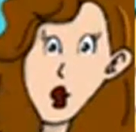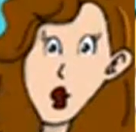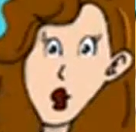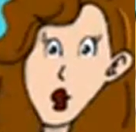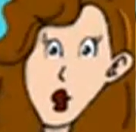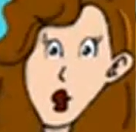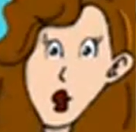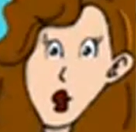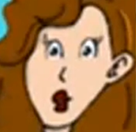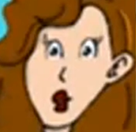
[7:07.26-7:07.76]

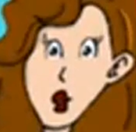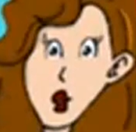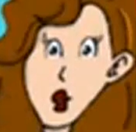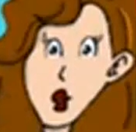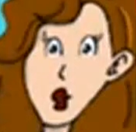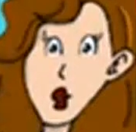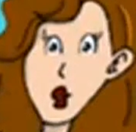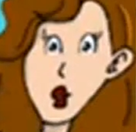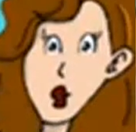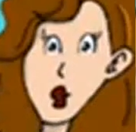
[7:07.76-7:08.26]

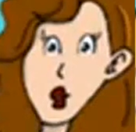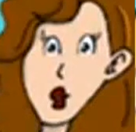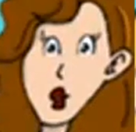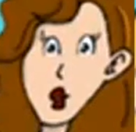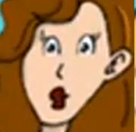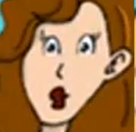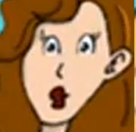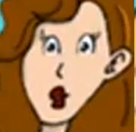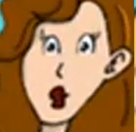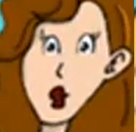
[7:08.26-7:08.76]

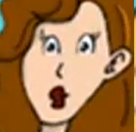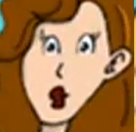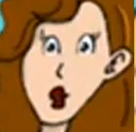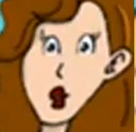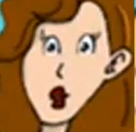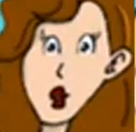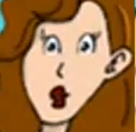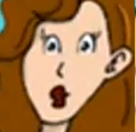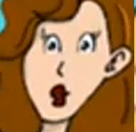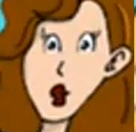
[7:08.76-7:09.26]

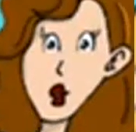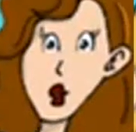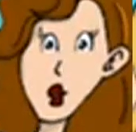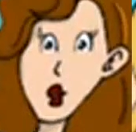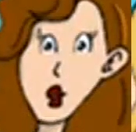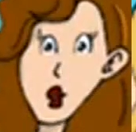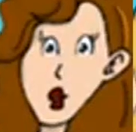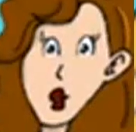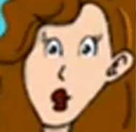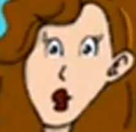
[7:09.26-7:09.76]

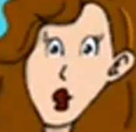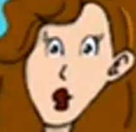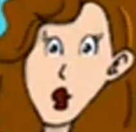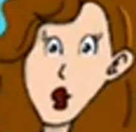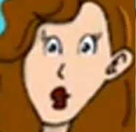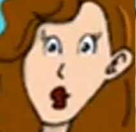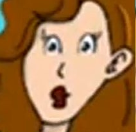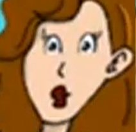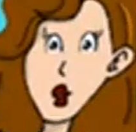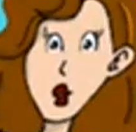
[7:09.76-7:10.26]

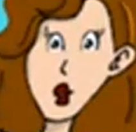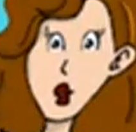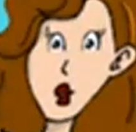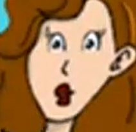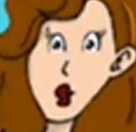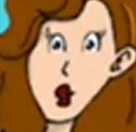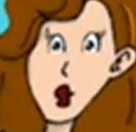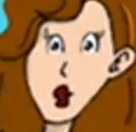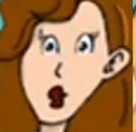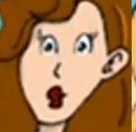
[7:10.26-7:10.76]

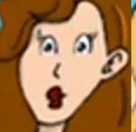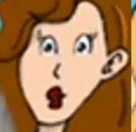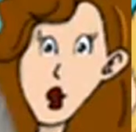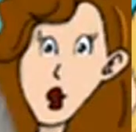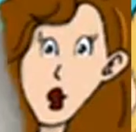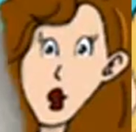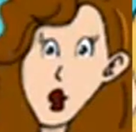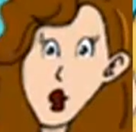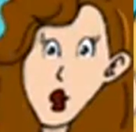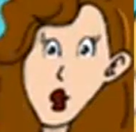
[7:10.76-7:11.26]

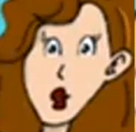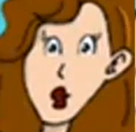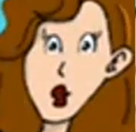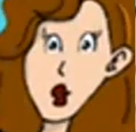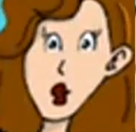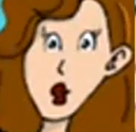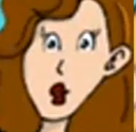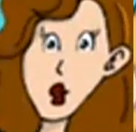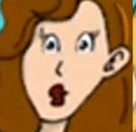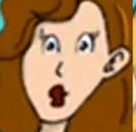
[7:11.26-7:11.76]

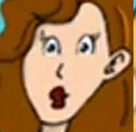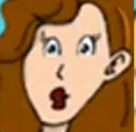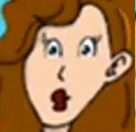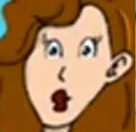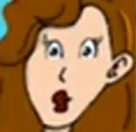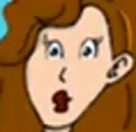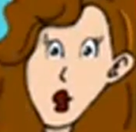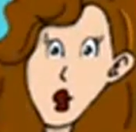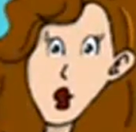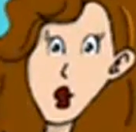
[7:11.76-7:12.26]

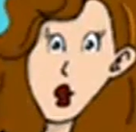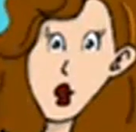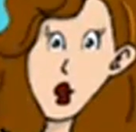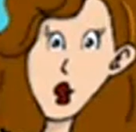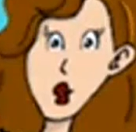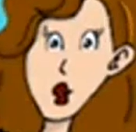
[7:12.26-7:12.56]
The person shown says nothing.